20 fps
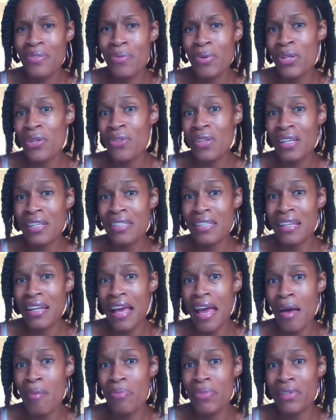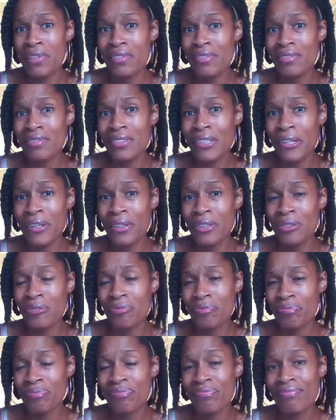What do you think is going to happen? You know?
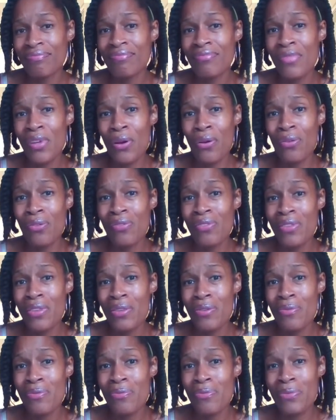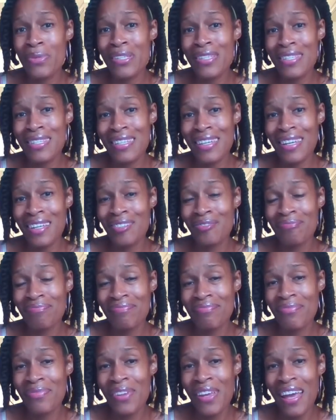So we'll see.
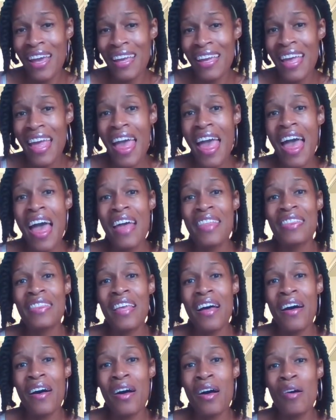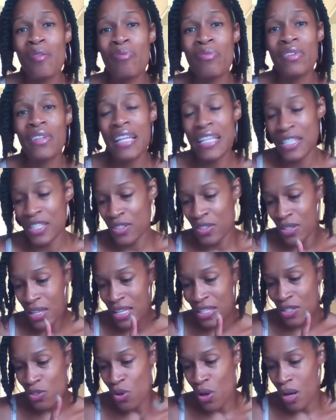Okay. Um, let's
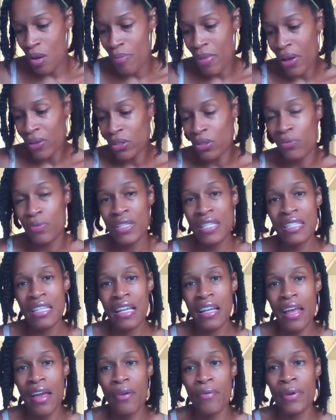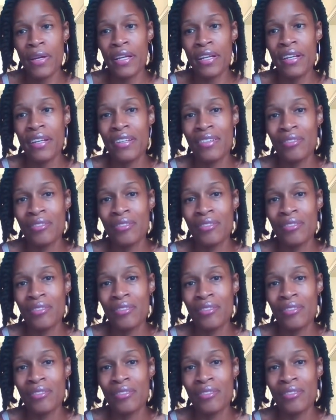let's talk about Larissa and Eric